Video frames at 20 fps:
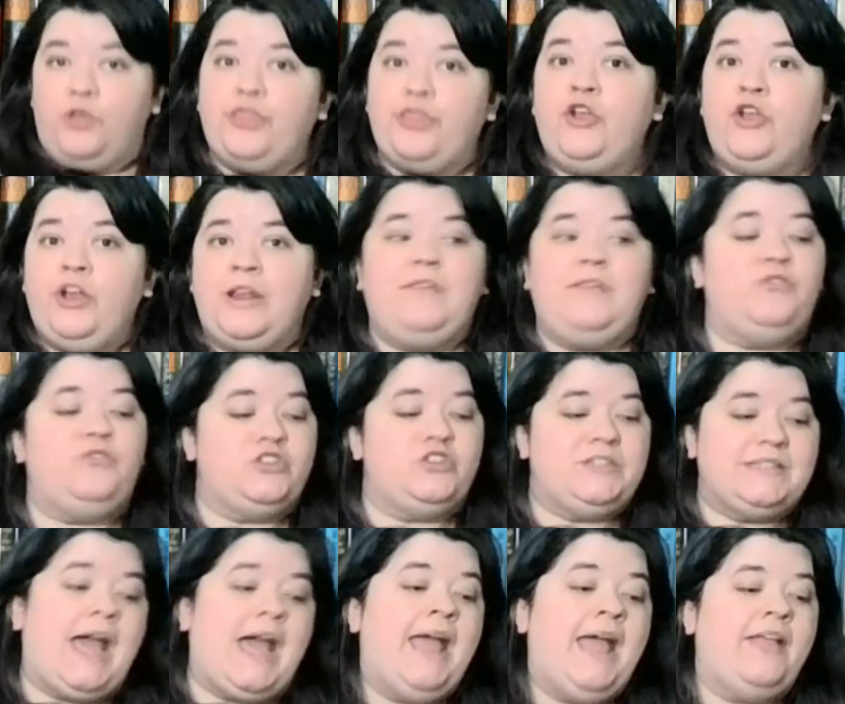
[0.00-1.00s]
30 for
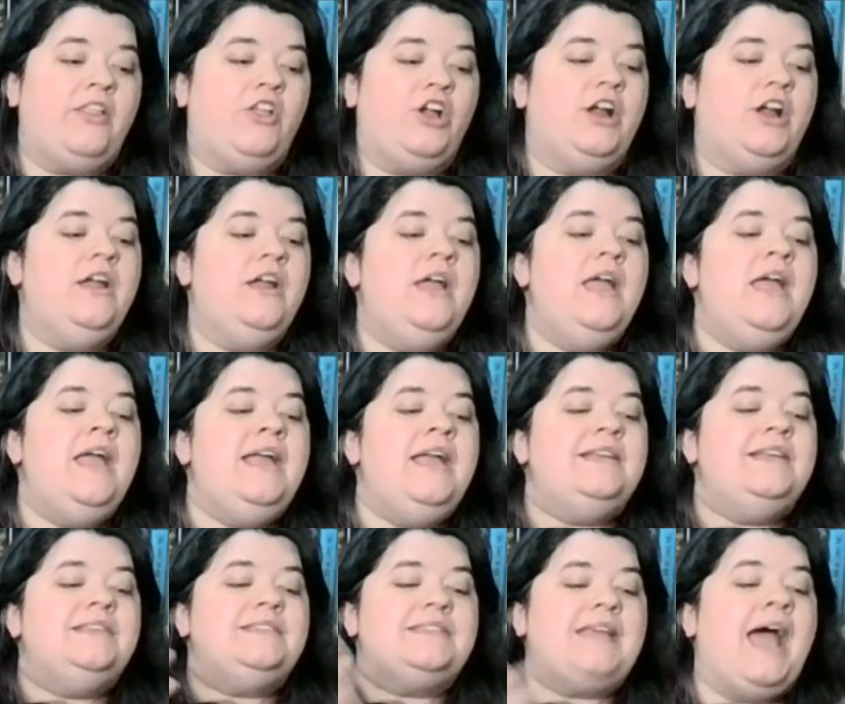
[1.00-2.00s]
Skyelar,
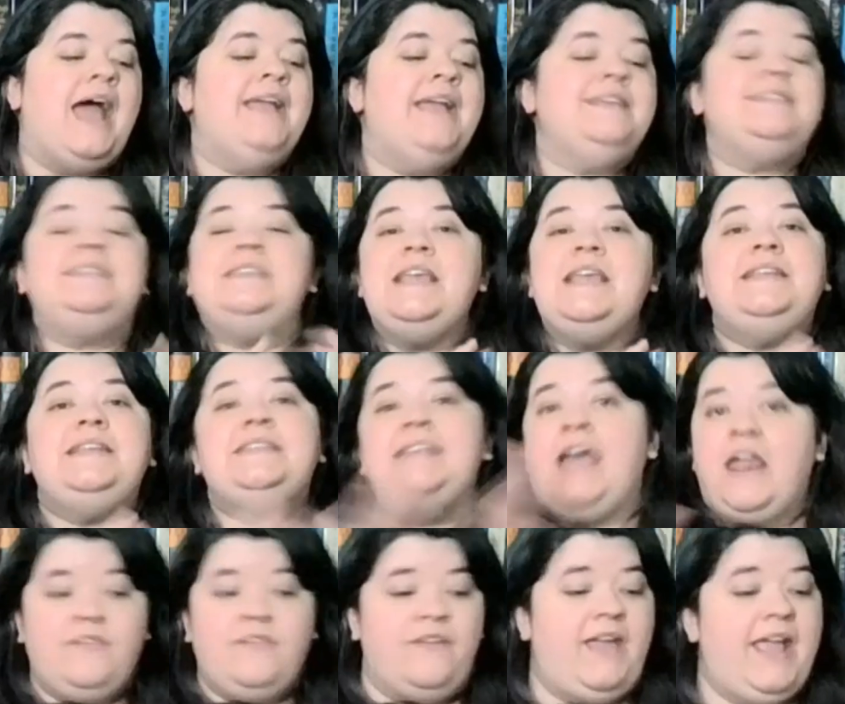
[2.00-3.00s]
Skye sneaks
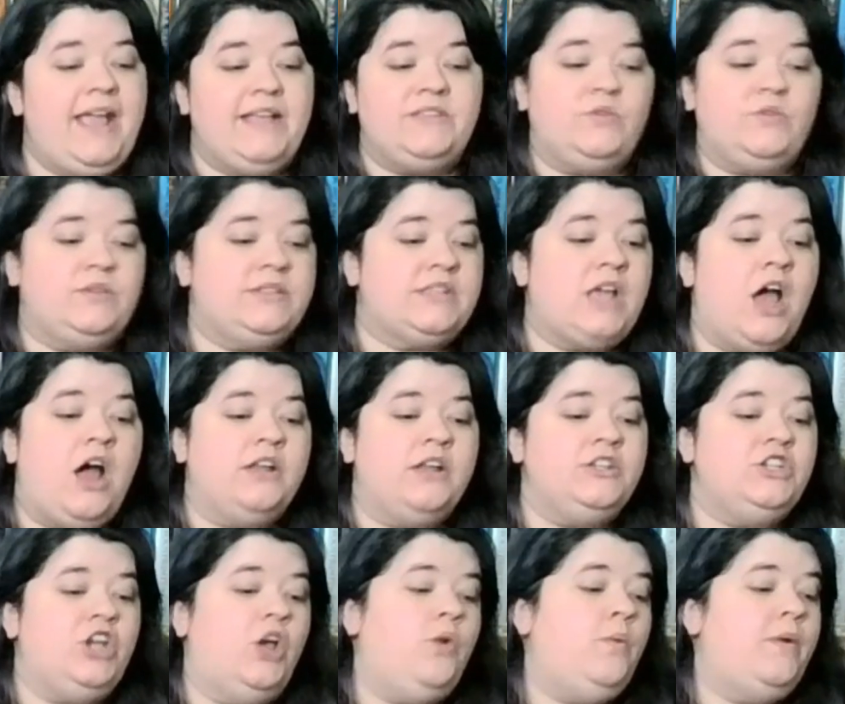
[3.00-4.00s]
out of Aezra's
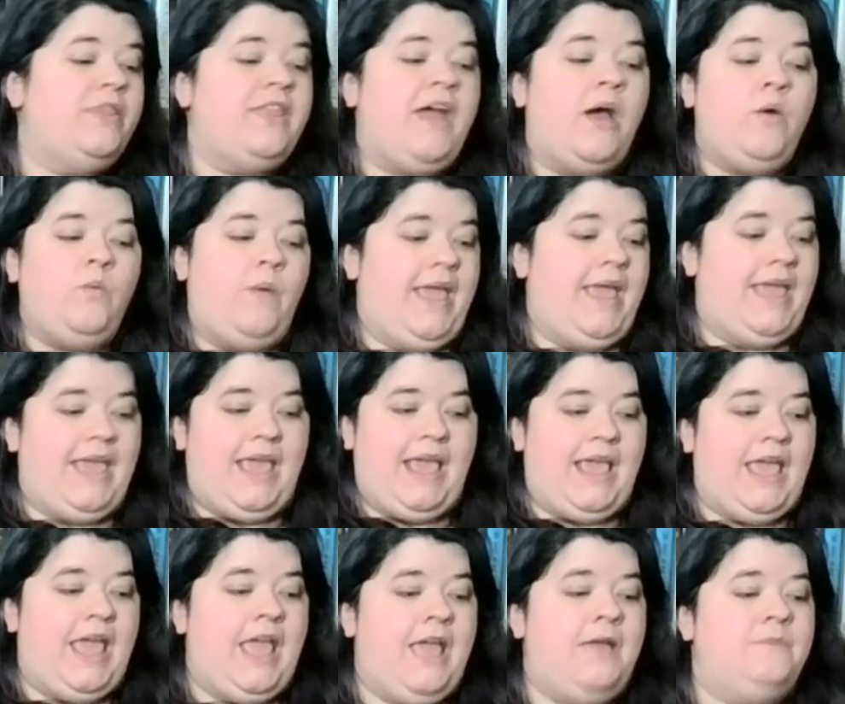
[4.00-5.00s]
condo without
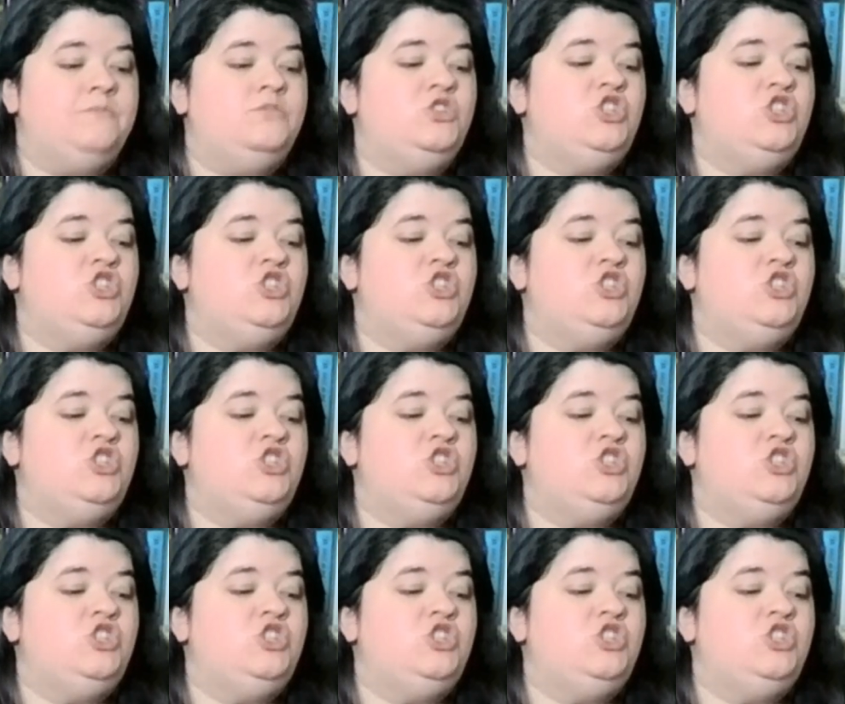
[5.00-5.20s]
waking him.